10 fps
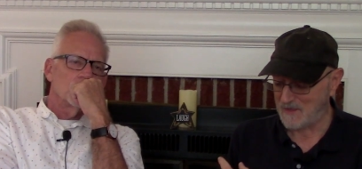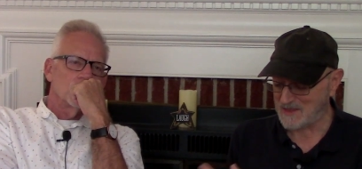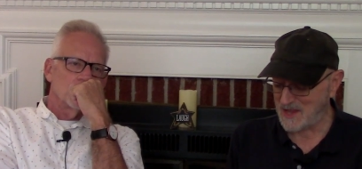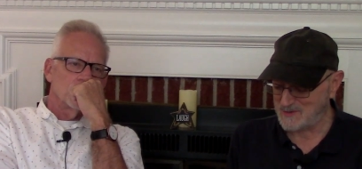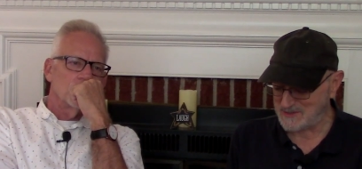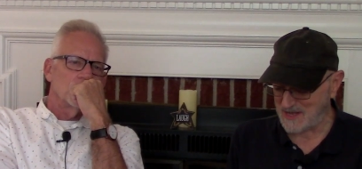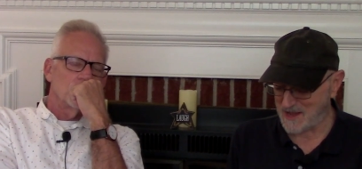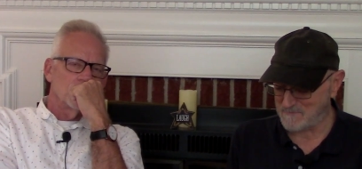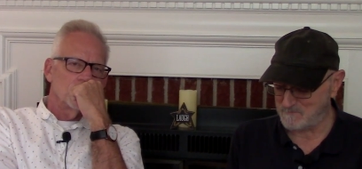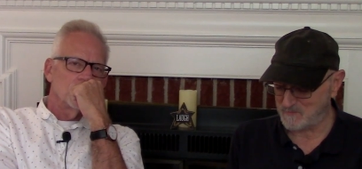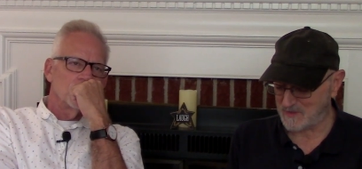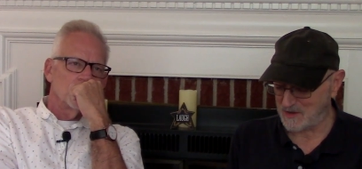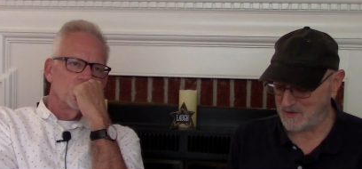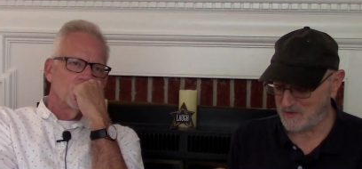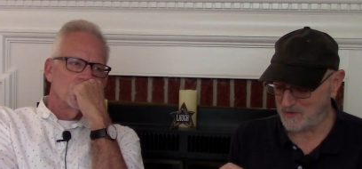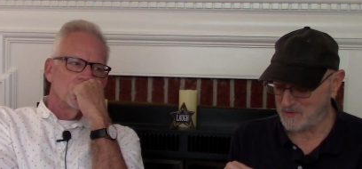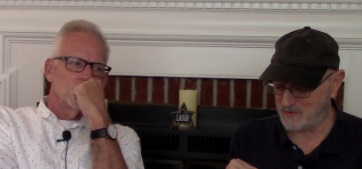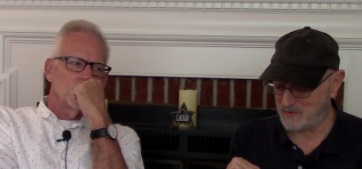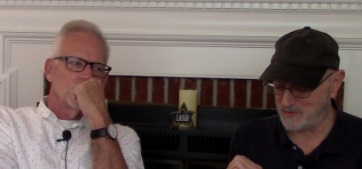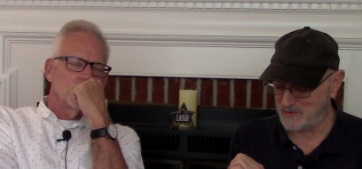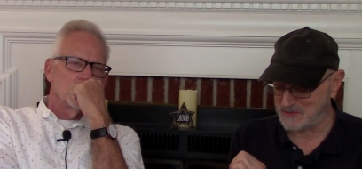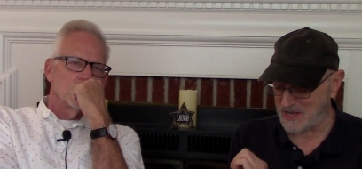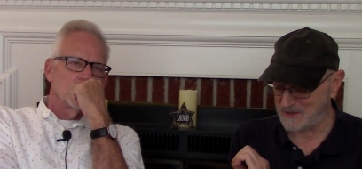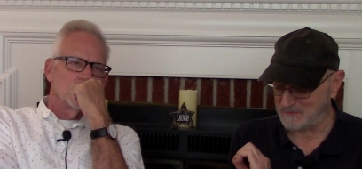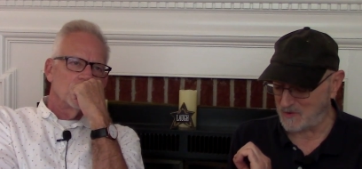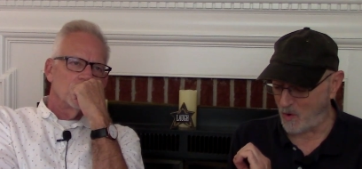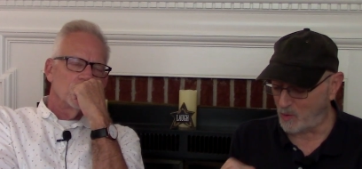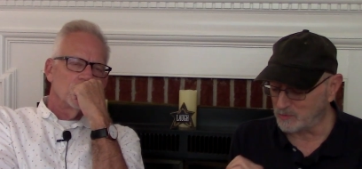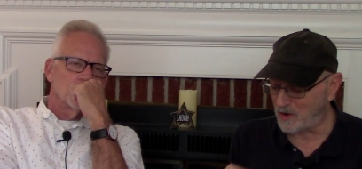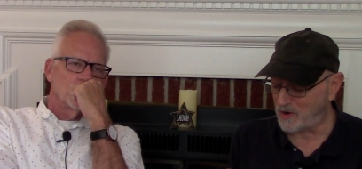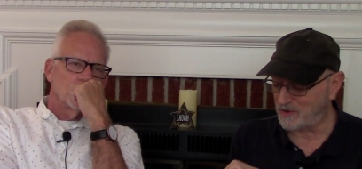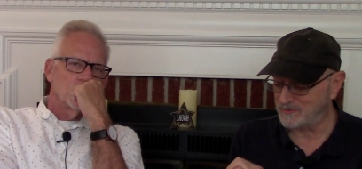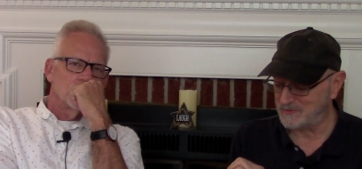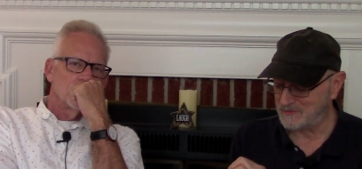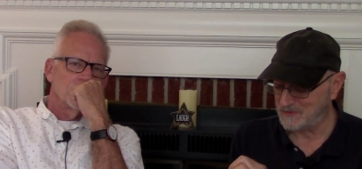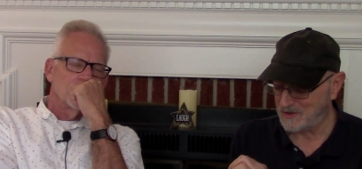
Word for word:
Speaker 1: And then he said, You said, hold on